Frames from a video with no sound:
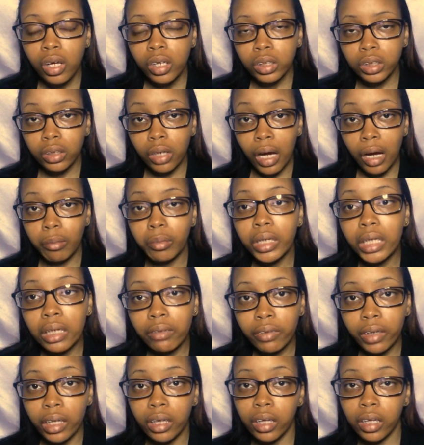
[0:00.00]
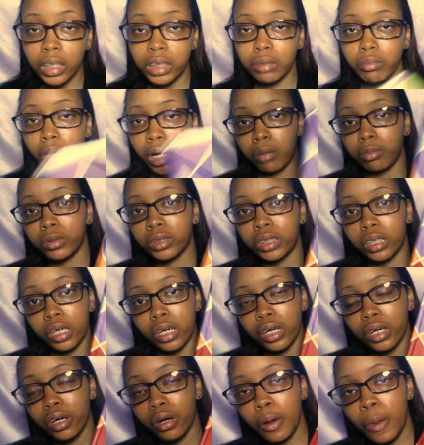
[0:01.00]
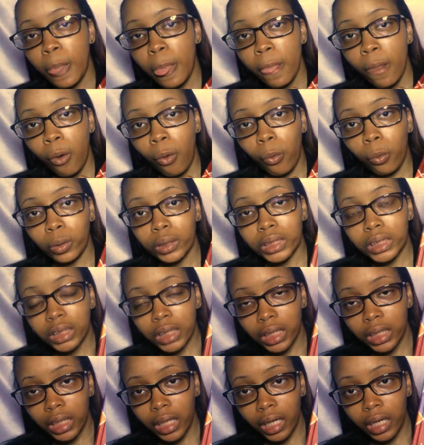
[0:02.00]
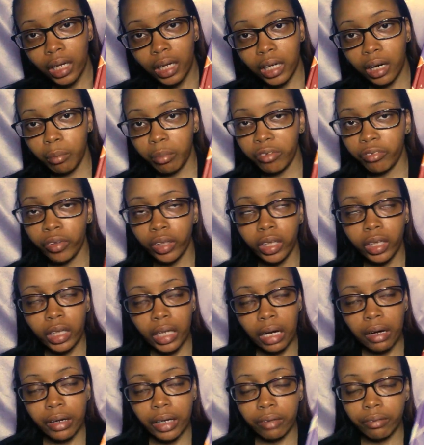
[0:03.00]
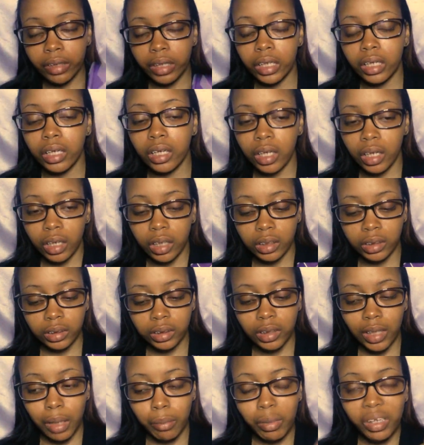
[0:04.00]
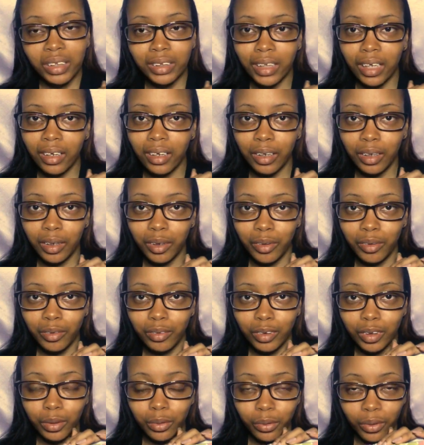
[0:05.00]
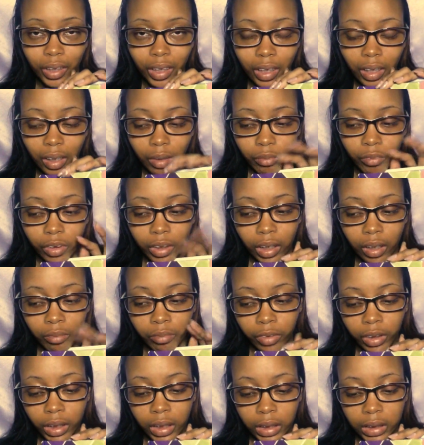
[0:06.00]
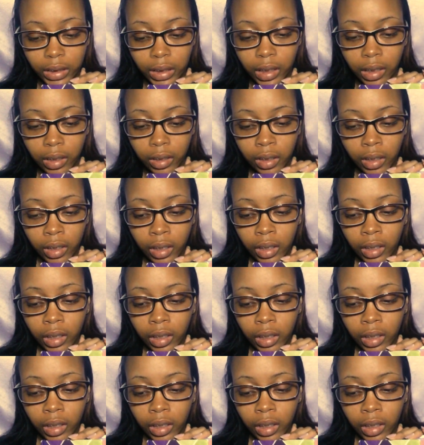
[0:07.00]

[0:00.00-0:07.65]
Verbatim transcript: So I'll be giving this Bible to her on Sunday, and I'll be filling it out and everything, and I'm excited to do that. I'm really excited.